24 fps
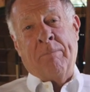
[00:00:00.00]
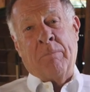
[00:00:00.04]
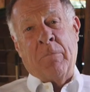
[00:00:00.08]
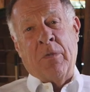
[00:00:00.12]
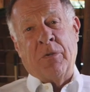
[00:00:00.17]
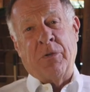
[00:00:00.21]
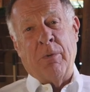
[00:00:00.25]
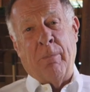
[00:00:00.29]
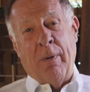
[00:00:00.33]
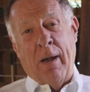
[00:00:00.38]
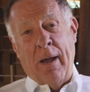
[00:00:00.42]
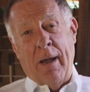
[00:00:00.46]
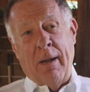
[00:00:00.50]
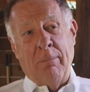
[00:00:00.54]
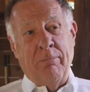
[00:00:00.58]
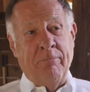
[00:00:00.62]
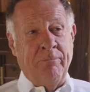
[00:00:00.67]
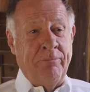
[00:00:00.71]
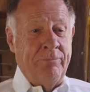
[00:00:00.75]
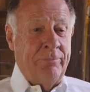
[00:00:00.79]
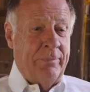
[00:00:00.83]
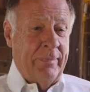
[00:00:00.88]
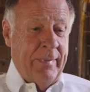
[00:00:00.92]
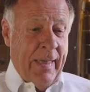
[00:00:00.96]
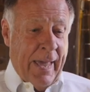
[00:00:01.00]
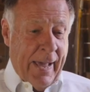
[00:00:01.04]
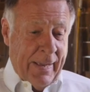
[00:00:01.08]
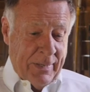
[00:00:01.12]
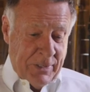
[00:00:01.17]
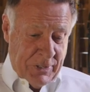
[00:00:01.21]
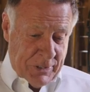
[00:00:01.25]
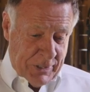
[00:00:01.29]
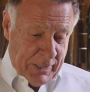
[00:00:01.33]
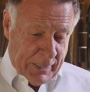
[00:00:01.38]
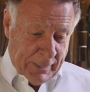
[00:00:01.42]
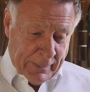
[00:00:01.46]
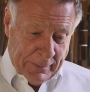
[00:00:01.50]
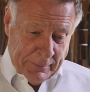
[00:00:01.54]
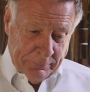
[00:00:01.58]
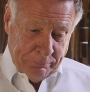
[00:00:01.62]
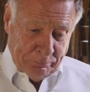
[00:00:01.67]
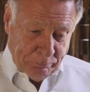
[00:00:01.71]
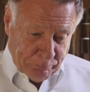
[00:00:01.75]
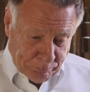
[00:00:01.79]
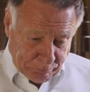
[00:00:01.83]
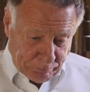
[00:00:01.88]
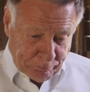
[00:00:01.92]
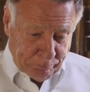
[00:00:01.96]
So, Bob, that's
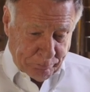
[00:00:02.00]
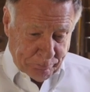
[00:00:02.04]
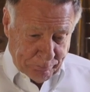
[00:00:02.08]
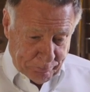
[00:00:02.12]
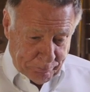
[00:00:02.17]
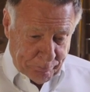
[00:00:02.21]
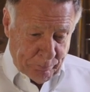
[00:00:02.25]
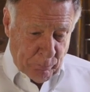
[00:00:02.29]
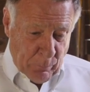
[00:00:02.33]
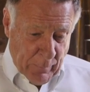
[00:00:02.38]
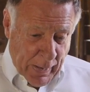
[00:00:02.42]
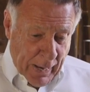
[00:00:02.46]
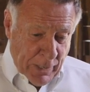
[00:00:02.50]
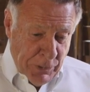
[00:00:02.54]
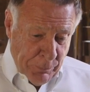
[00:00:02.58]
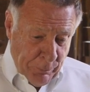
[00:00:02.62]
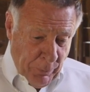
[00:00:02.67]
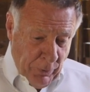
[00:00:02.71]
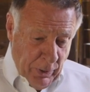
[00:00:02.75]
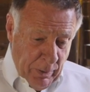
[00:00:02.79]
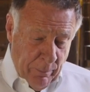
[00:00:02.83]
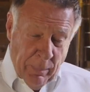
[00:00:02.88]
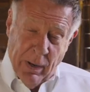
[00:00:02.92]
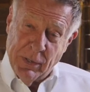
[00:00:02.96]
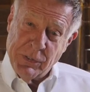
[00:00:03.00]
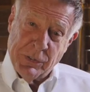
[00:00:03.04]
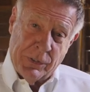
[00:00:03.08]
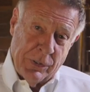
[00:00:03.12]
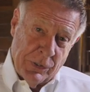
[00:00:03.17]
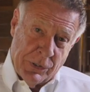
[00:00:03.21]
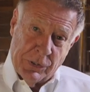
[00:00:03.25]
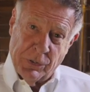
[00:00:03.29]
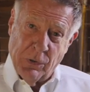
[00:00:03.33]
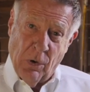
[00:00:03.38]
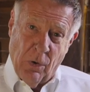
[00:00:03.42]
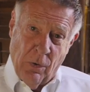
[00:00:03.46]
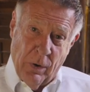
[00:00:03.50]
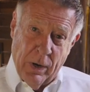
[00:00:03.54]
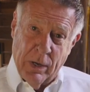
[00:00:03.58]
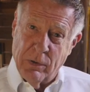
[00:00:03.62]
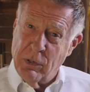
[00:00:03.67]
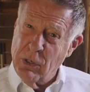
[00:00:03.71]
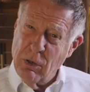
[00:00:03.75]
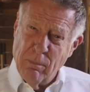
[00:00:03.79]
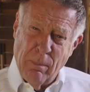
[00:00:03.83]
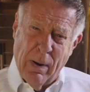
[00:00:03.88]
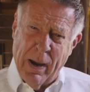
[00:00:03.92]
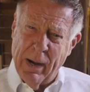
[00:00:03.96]
pretty much the story. And
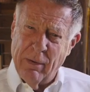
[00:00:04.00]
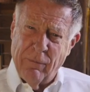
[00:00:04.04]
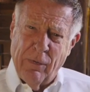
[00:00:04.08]
you might